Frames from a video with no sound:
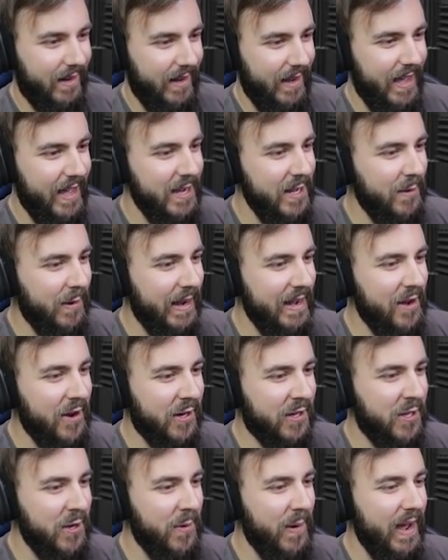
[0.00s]
How do I
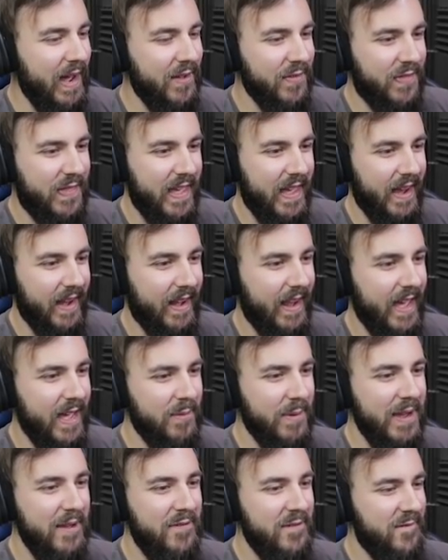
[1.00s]
knock you out then? How
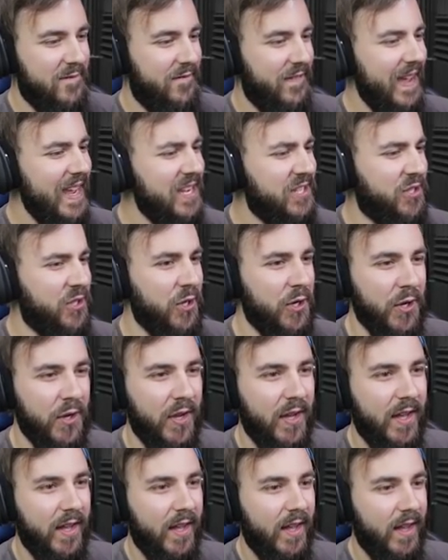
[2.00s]
do I even feed you?
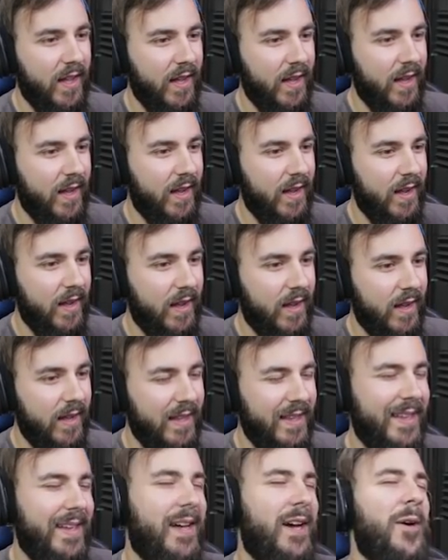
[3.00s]

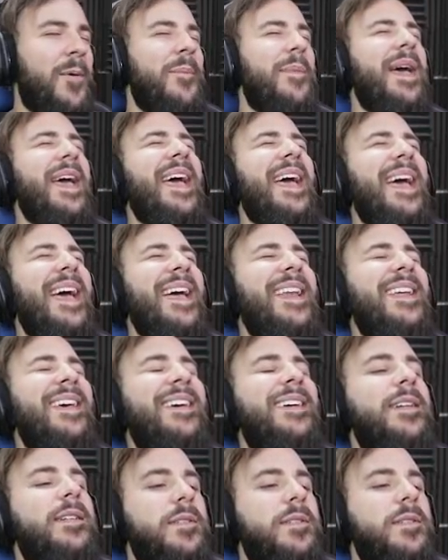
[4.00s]
Oh, man.